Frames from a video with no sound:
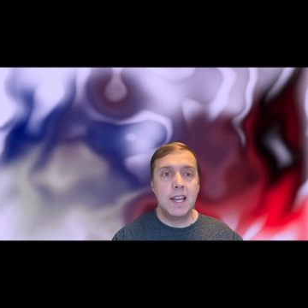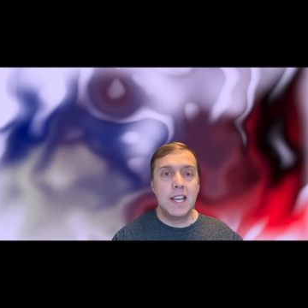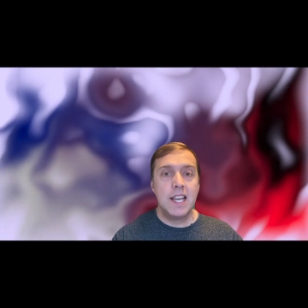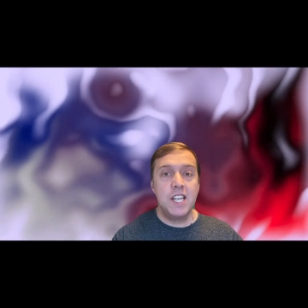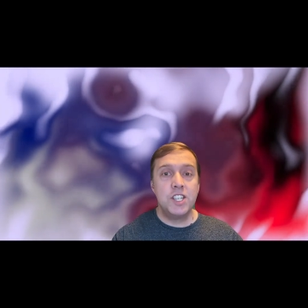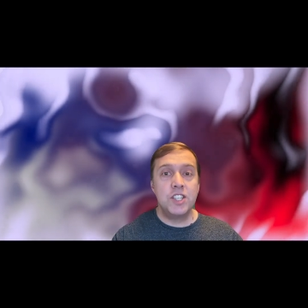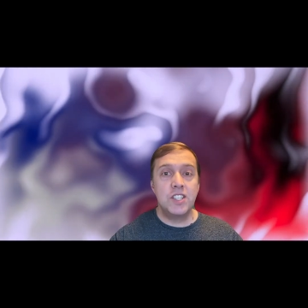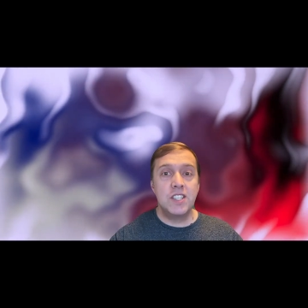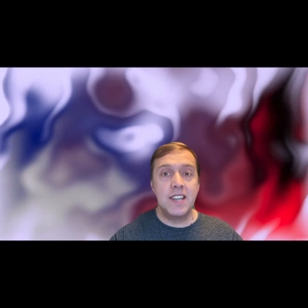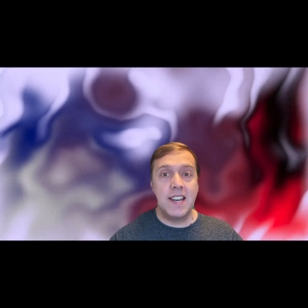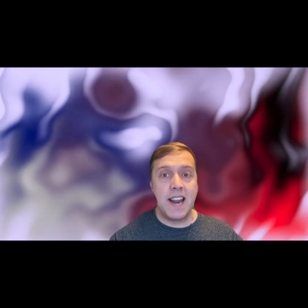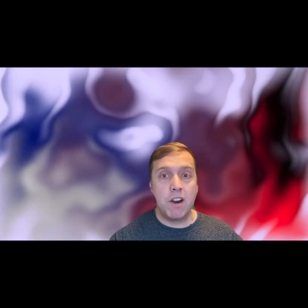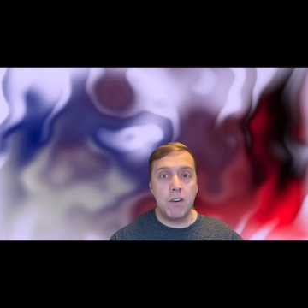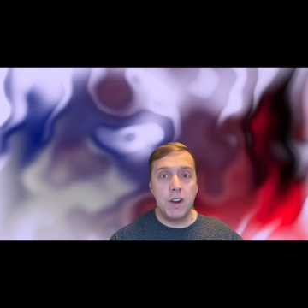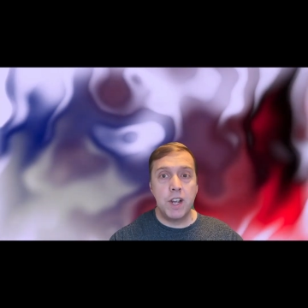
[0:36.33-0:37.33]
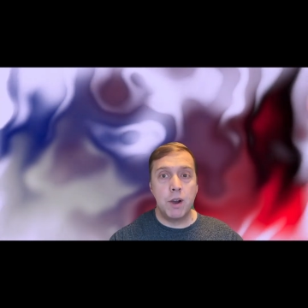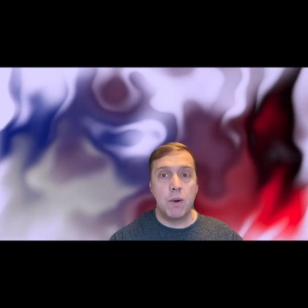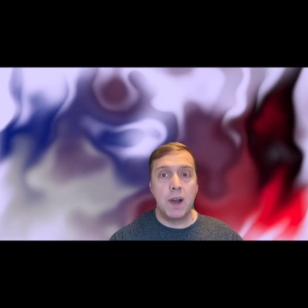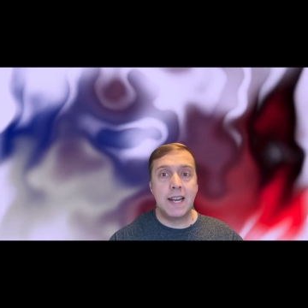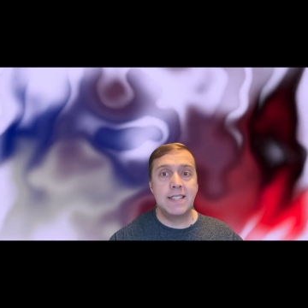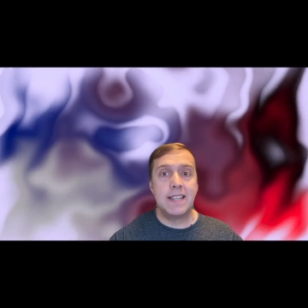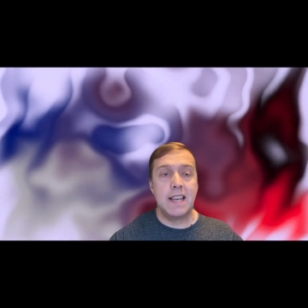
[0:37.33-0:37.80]
Each scenario
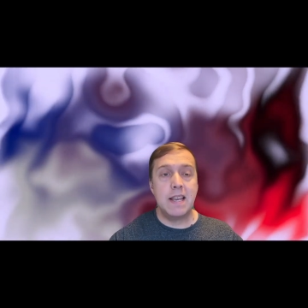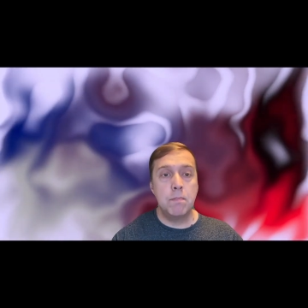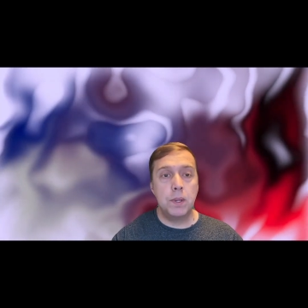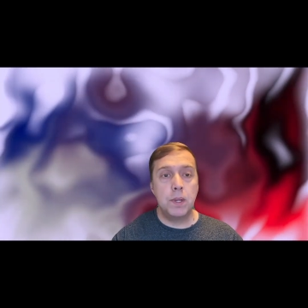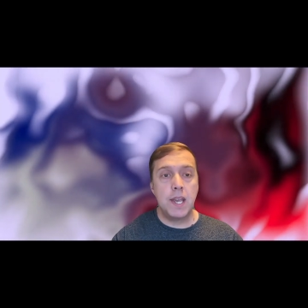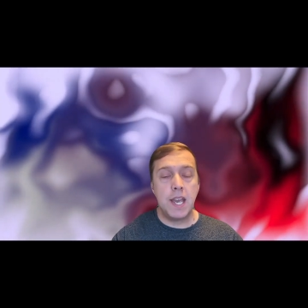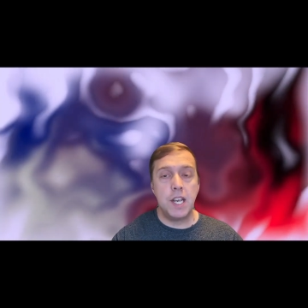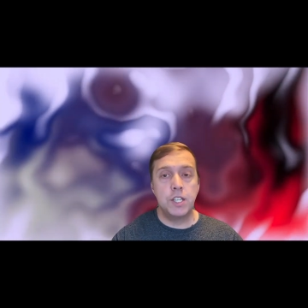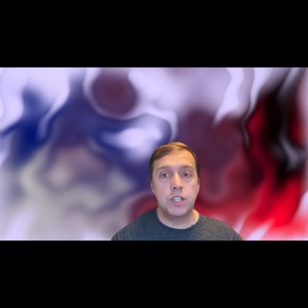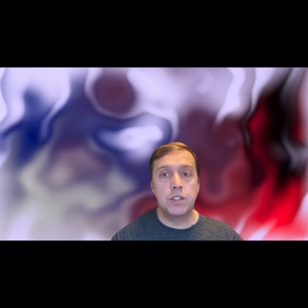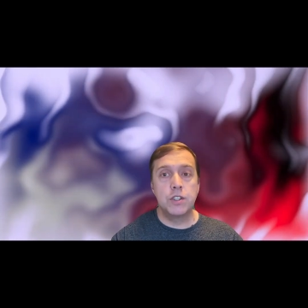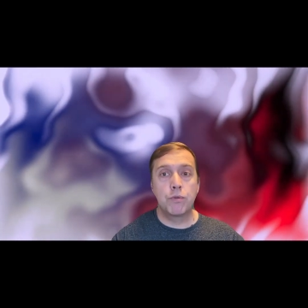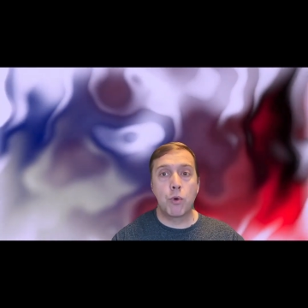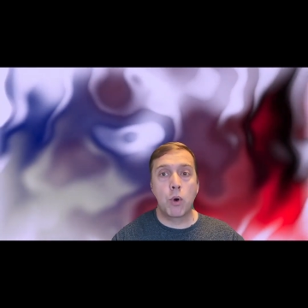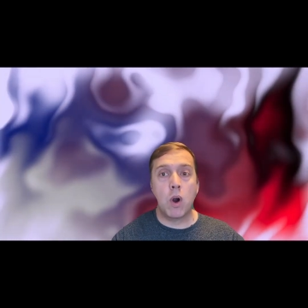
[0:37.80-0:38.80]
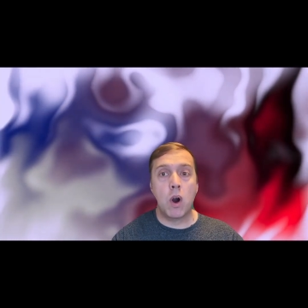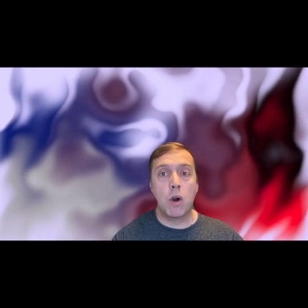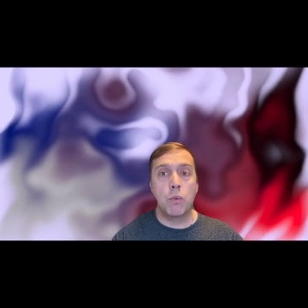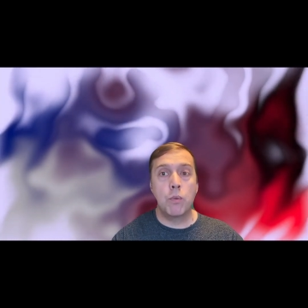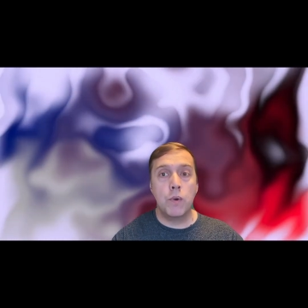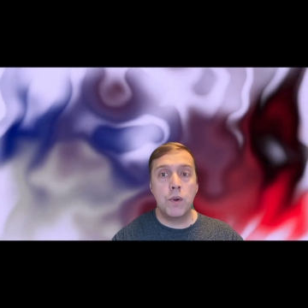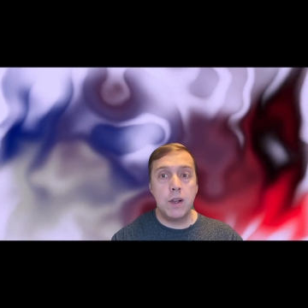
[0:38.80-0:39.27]
has implications for our
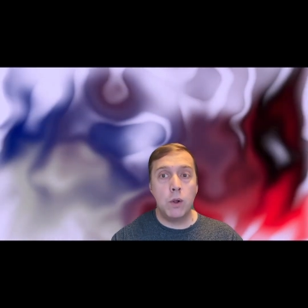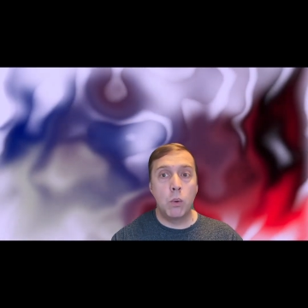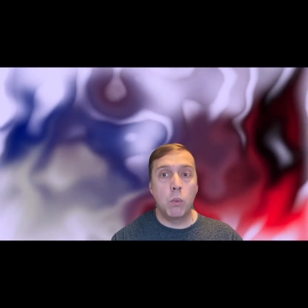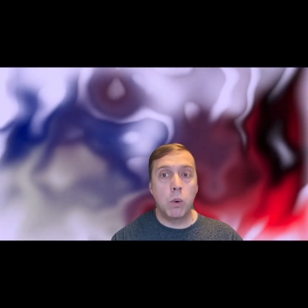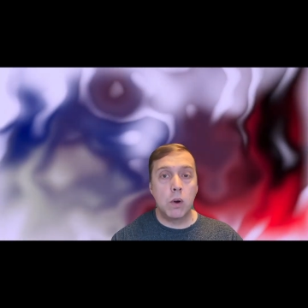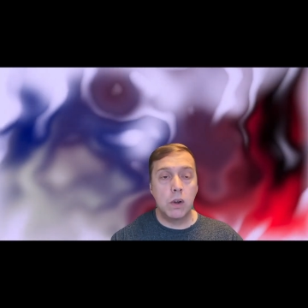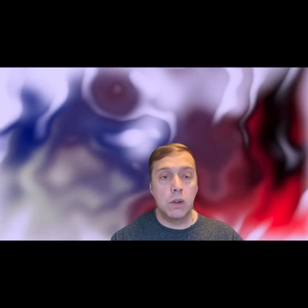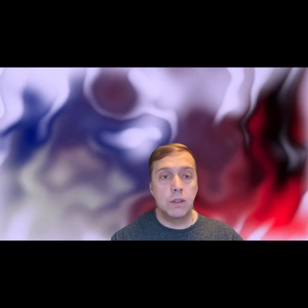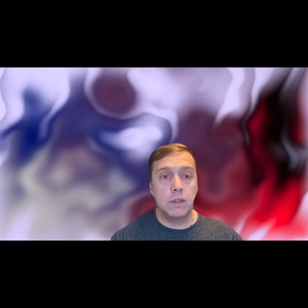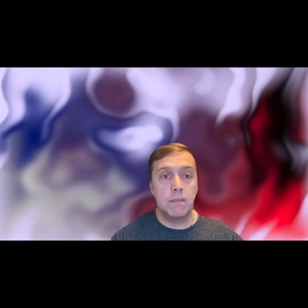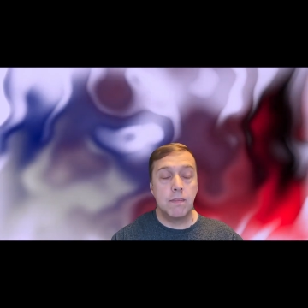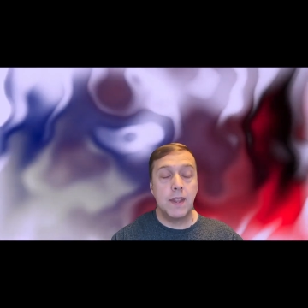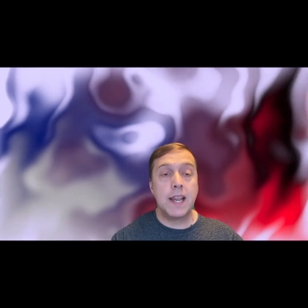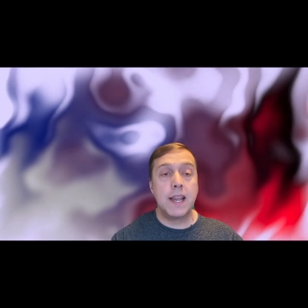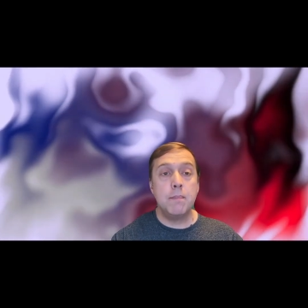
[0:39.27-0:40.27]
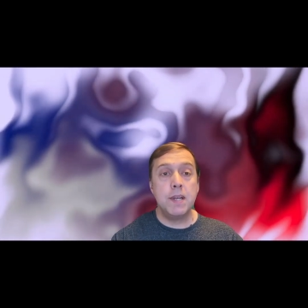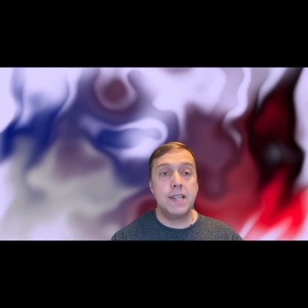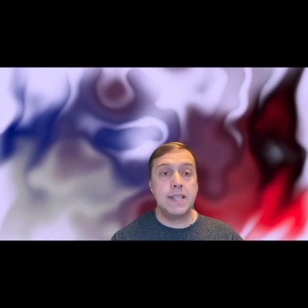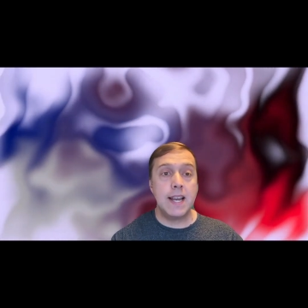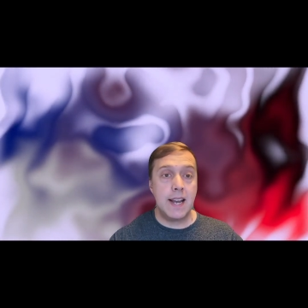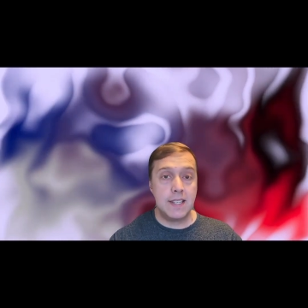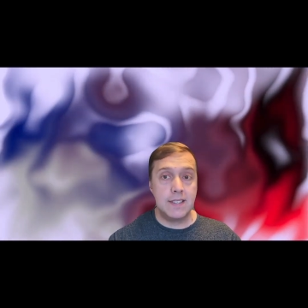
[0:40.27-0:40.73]
real world that can be
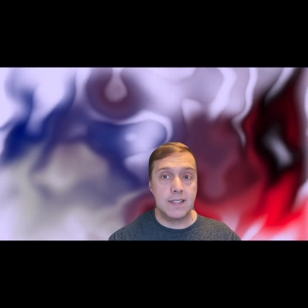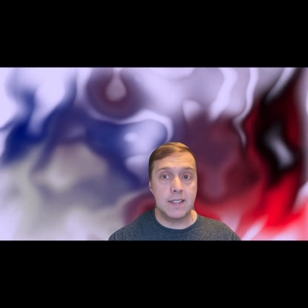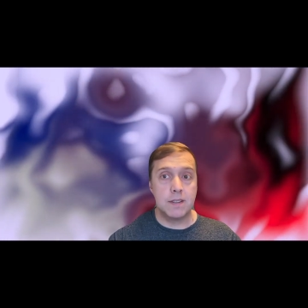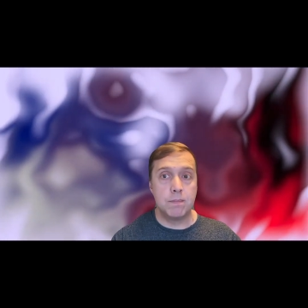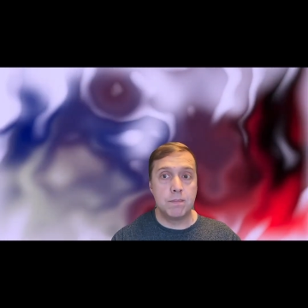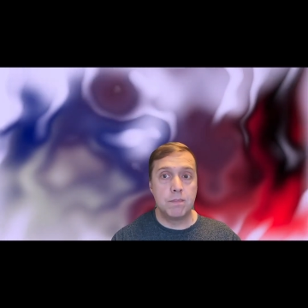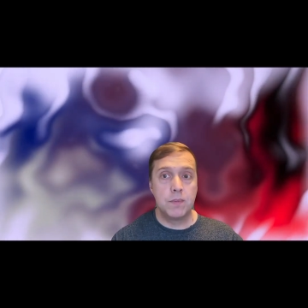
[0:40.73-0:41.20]
tested.